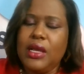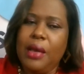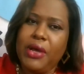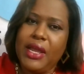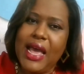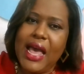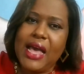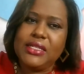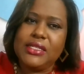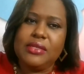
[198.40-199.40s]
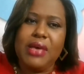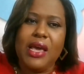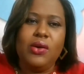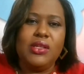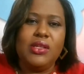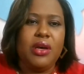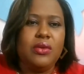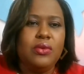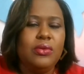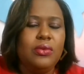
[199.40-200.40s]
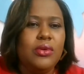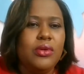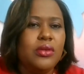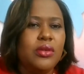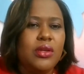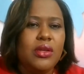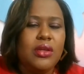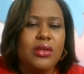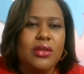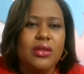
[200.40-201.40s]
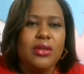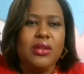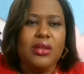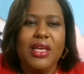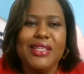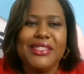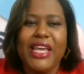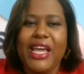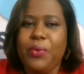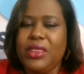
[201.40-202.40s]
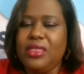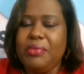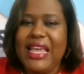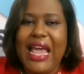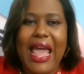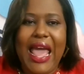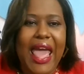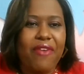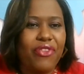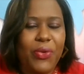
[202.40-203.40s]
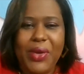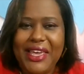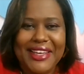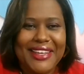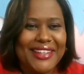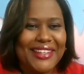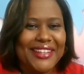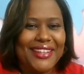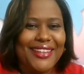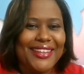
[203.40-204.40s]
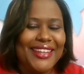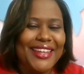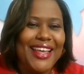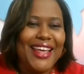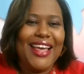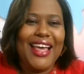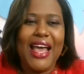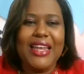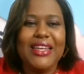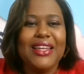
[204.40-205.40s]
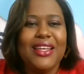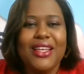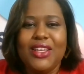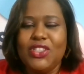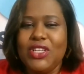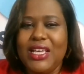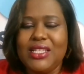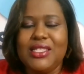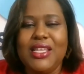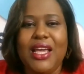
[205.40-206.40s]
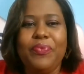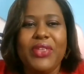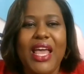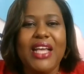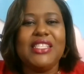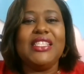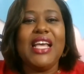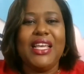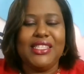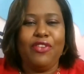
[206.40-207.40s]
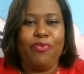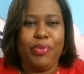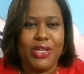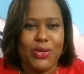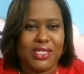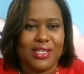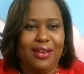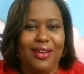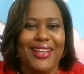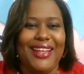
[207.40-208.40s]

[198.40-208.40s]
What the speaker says: going to ask my husband, who is here with me every week and is the executive producer